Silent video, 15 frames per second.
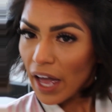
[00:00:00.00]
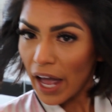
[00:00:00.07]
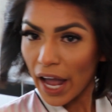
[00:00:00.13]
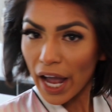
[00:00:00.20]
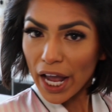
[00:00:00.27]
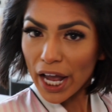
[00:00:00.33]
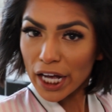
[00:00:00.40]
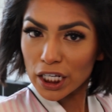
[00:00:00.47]

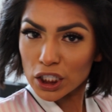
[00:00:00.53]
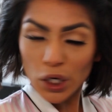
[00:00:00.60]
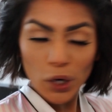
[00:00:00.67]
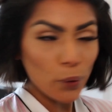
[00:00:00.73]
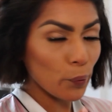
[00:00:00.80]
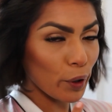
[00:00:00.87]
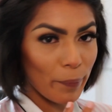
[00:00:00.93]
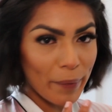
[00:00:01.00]
And
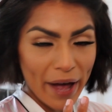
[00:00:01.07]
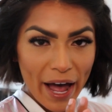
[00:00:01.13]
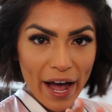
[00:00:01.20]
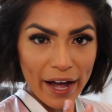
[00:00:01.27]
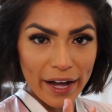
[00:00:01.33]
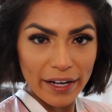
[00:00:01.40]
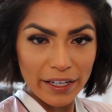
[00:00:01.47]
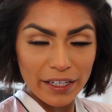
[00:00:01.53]
we're back.
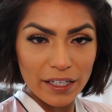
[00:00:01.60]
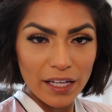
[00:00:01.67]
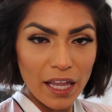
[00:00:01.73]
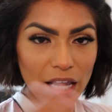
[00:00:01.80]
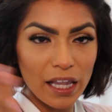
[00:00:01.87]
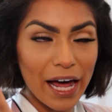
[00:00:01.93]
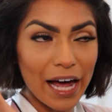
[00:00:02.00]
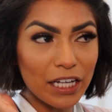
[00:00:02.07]

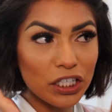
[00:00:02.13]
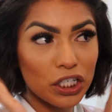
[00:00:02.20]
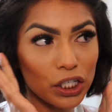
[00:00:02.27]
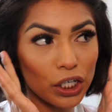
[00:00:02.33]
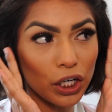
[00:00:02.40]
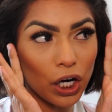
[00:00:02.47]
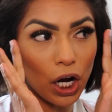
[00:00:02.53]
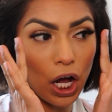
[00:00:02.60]
Lashes
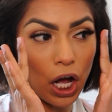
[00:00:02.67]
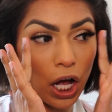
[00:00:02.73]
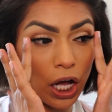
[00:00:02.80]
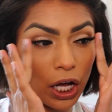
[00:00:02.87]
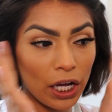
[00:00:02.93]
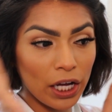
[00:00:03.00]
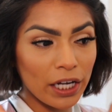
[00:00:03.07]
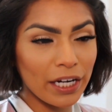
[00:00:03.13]
are
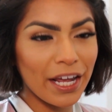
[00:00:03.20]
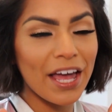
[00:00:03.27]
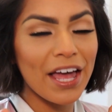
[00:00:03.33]
on.